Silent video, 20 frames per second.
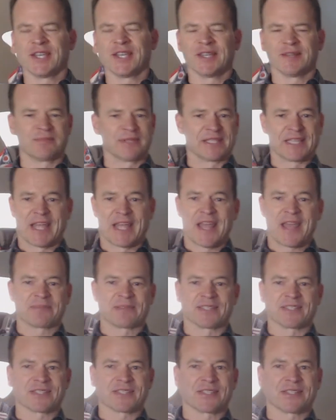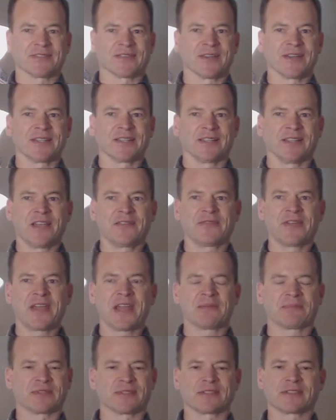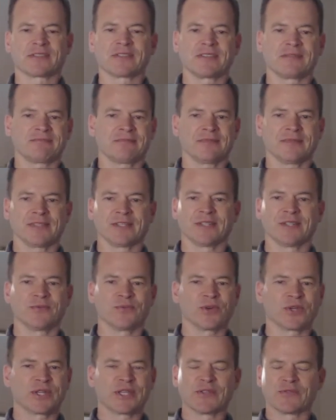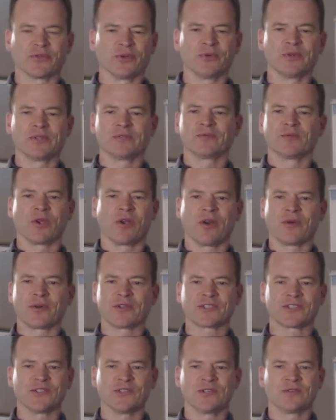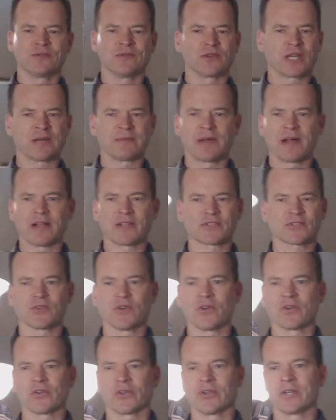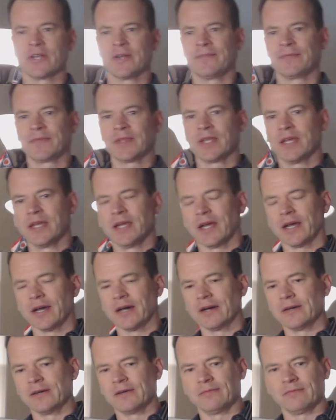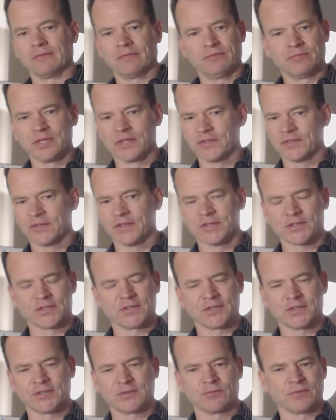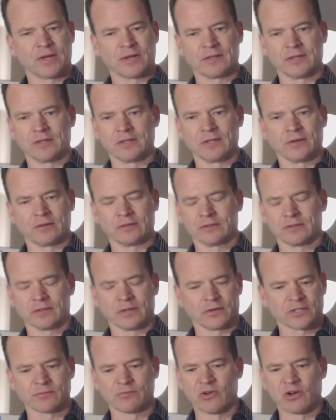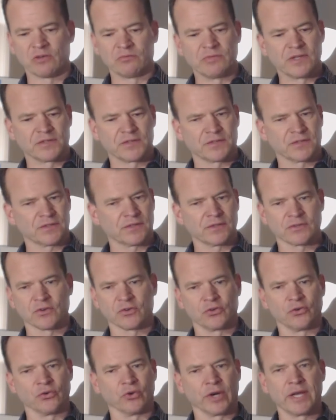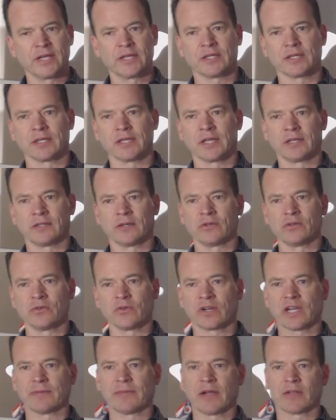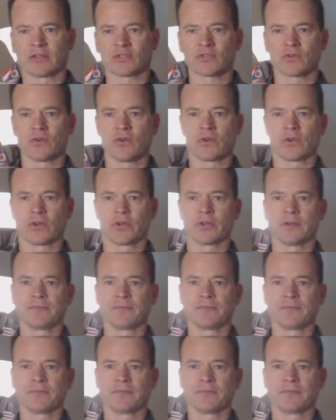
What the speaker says: But that happens, right? Life happens, and we'll get through it. We always do. We'll come out stronger. Businesses, our small businesses are great, and I know you'll come out stronger.